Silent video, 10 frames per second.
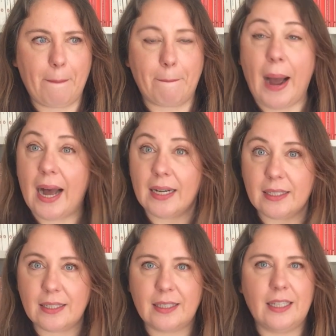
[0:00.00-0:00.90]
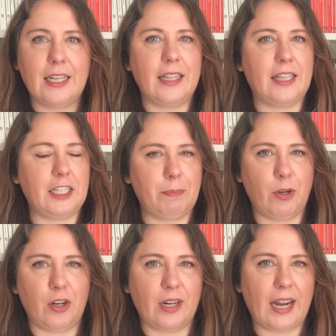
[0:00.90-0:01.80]
but this
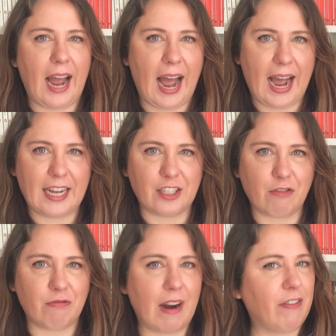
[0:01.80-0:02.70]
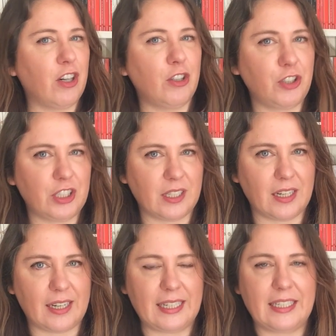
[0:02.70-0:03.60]
book has
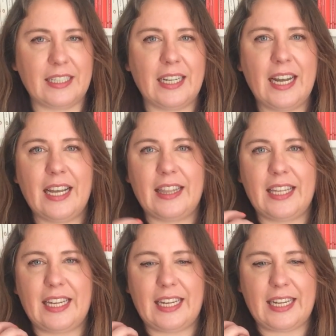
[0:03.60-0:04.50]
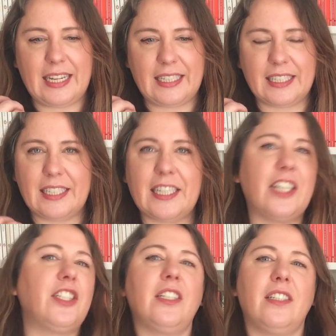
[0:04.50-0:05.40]
revolutionized the
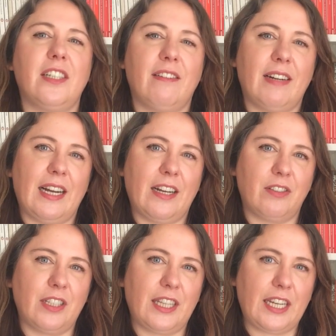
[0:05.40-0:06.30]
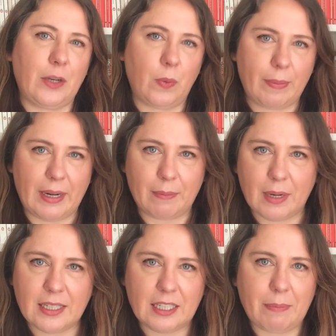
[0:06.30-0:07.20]
discussions around the women
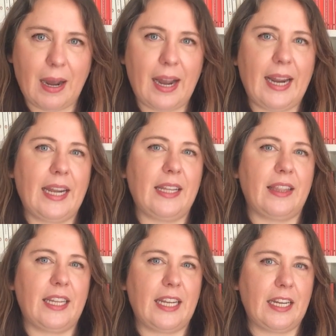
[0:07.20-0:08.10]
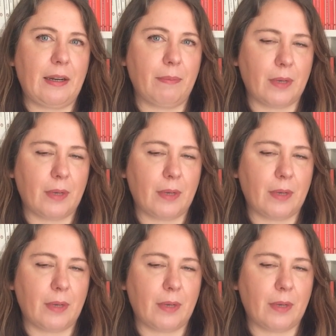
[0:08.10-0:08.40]
murdered by the